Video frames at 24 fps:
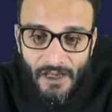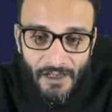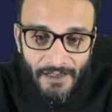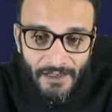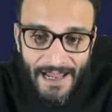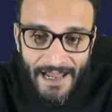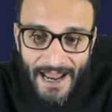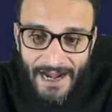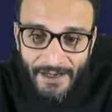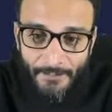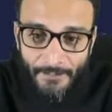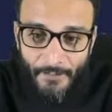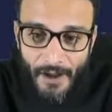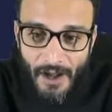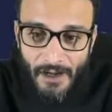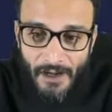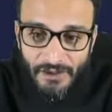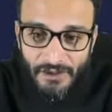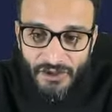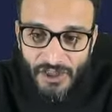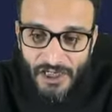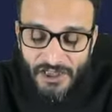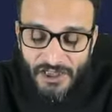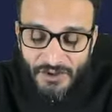A
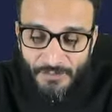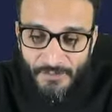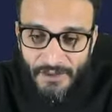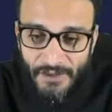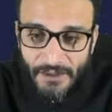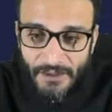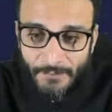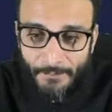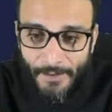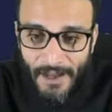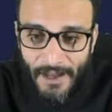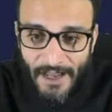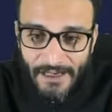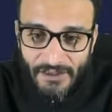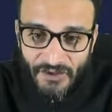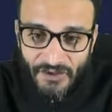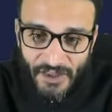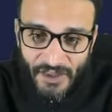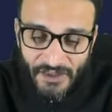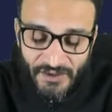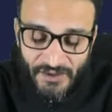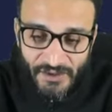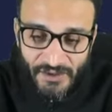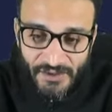landmark judgment by
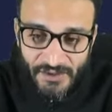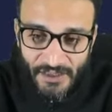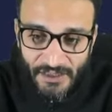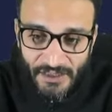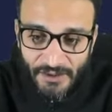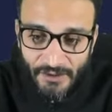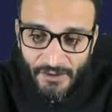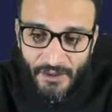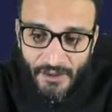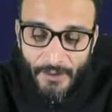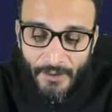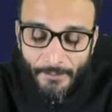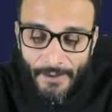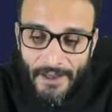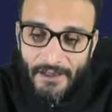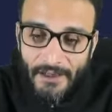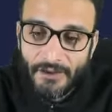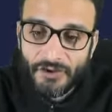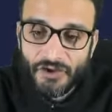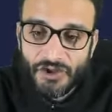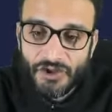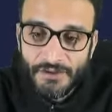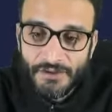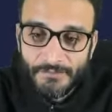Justice Indira
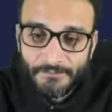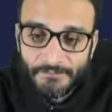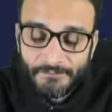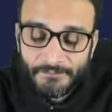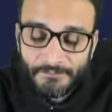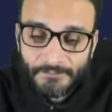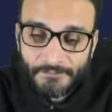Banerjee.